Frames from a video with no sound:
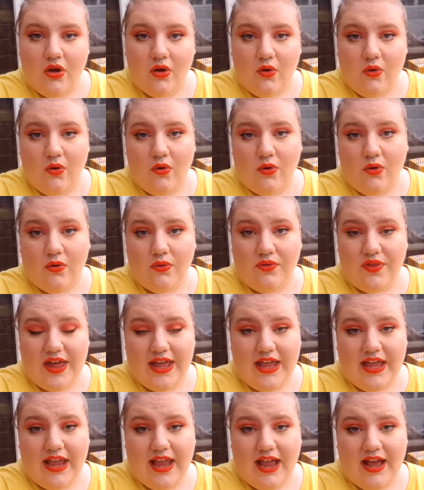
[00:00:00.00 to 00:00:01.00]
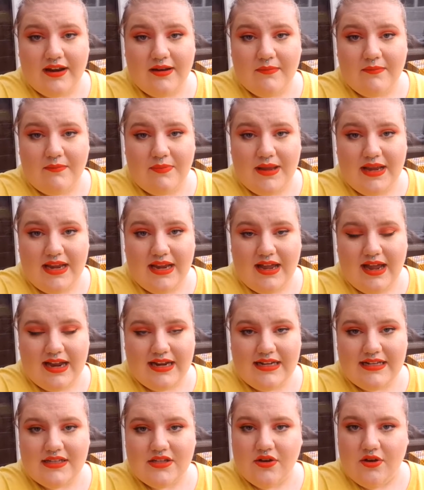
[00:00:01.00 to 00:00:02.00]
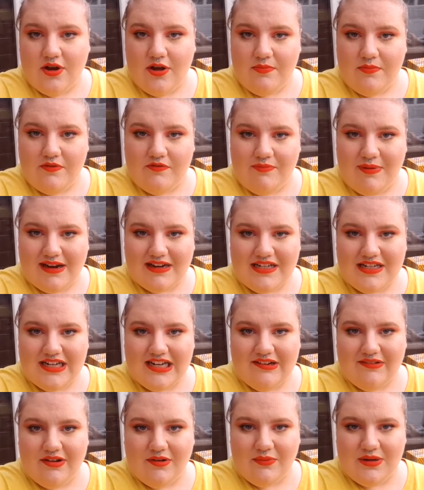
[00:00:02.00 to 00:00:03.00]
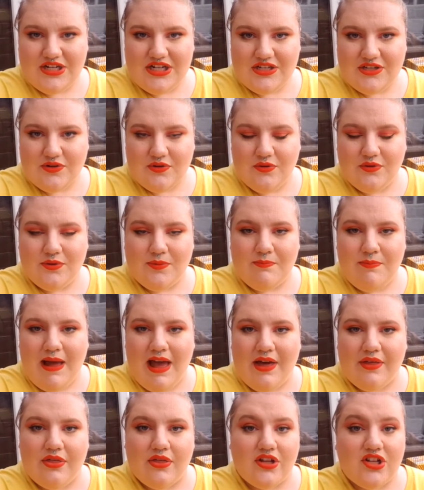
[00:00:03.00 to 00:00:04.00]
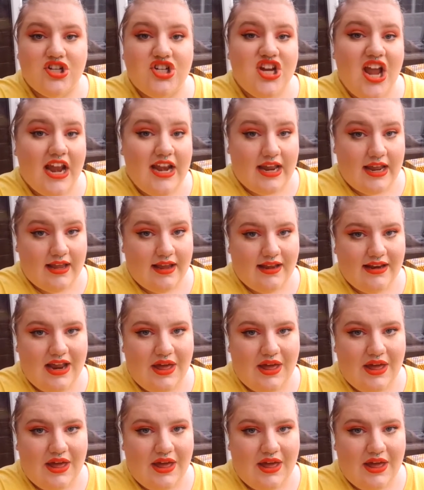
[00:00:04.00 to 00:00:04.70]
or they can be a type of bacteria which is called pathogenic.